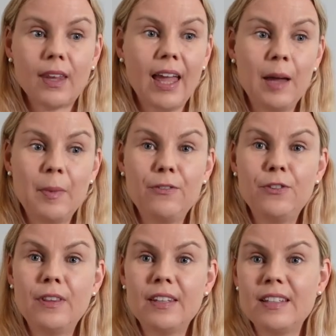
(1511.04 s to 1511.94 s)

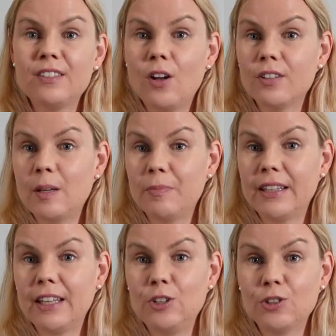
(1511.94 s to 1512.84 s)
if this is not
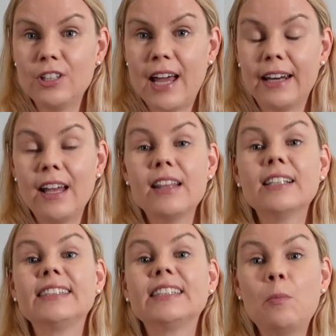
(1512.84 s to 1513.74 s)
something that you're good at,
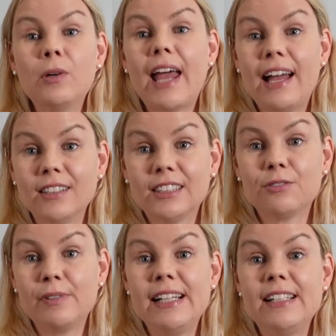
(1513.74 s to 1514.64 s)
that someone else
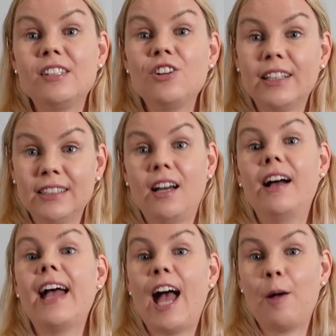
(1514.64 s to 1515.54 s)
reads your
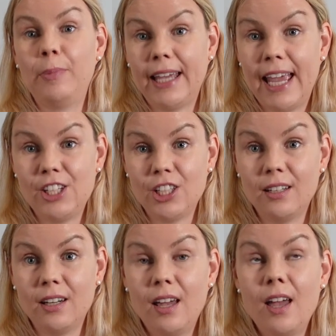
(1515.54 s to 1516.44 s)
entire
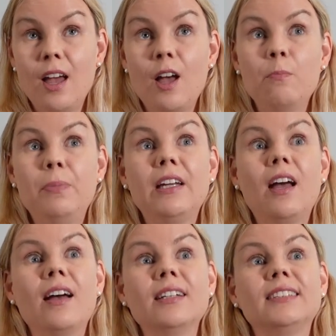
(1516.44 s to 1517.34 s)
application,
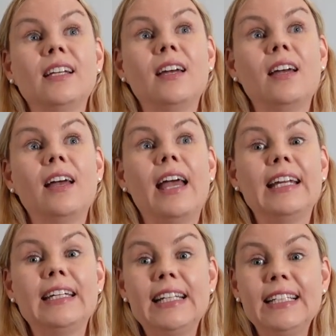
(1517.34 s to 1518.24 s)
because
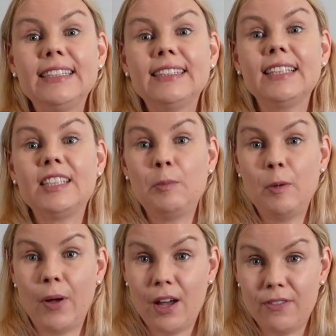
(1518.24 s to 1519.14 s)
it needs to
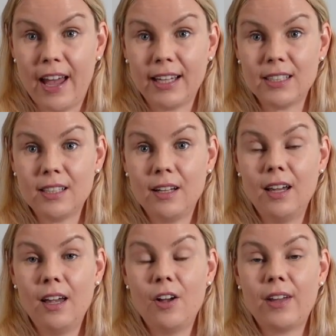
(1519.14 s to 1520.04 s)
be perfect.
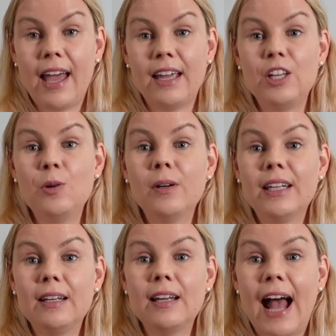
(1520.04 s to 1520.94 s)
Okay, you
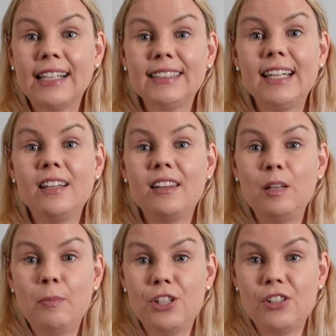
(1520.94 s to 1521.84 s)
are asking the
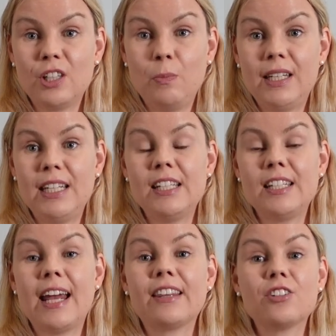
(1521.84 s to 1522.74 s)
admissions committee
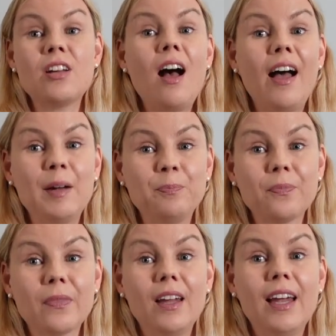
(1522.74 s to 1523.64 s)
to take their
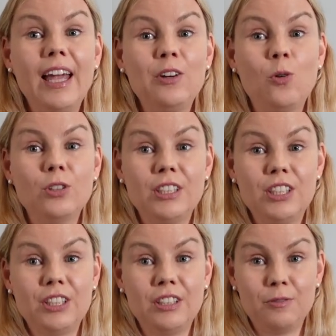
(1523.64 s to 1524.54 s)
time in order
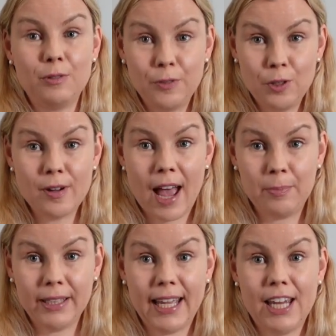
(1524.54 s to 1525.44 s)
to review your
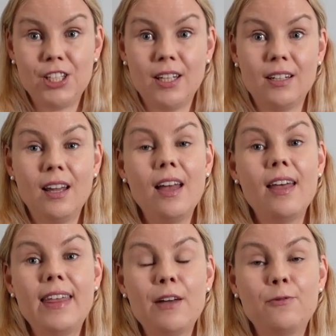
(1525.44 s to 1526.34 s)
application.
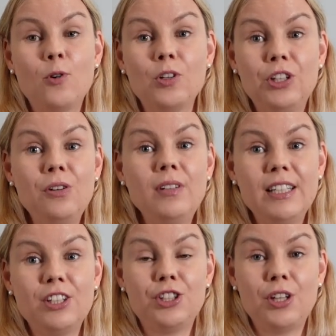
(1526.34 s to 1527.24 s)
Therefore, you
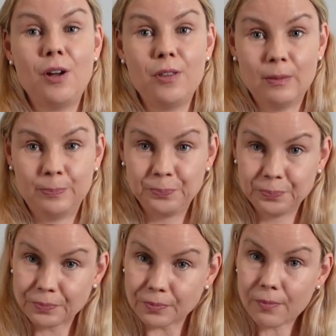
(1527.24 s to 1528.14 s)
need to show them
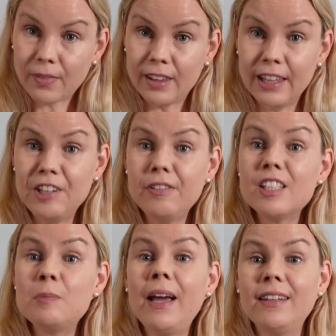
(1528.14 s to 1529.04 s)
that you
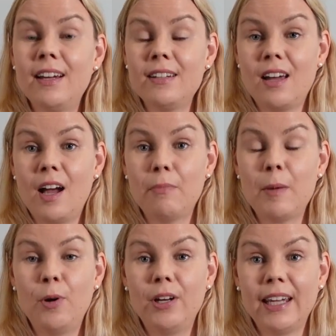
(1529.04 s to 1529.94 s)
respect their time
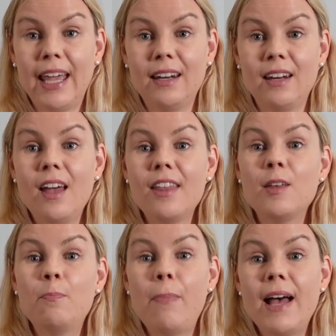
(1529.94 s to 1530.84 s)
by putting in
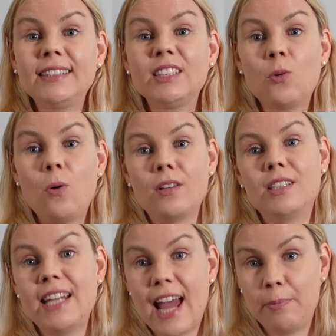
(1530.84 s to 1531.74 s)
the best
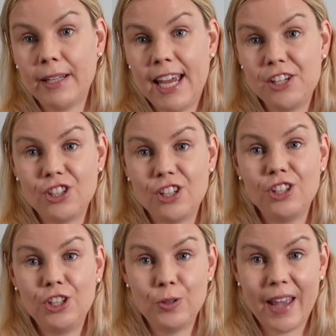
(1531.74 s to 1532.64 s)
quality
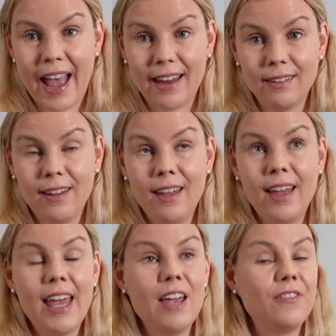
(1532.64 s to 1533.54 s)
application you can.
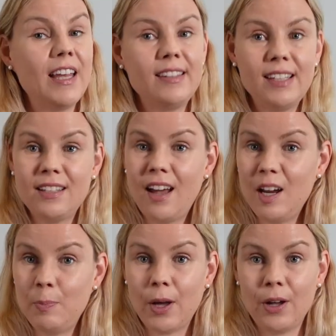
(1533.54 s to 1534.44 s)
If they see
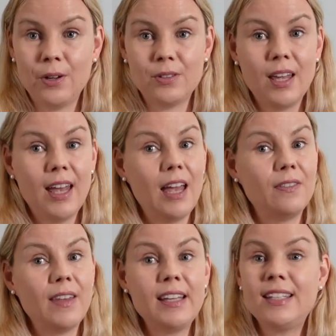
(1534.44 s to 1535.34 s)
typos,
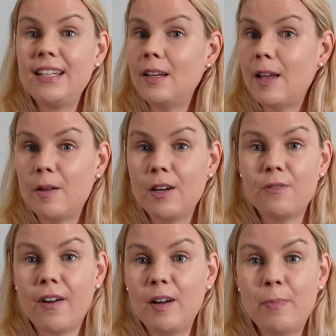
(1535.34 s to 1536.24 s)
if they see
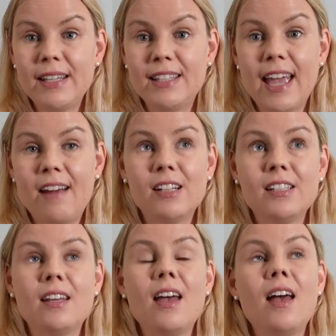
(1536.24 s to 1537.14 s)
very basic errors,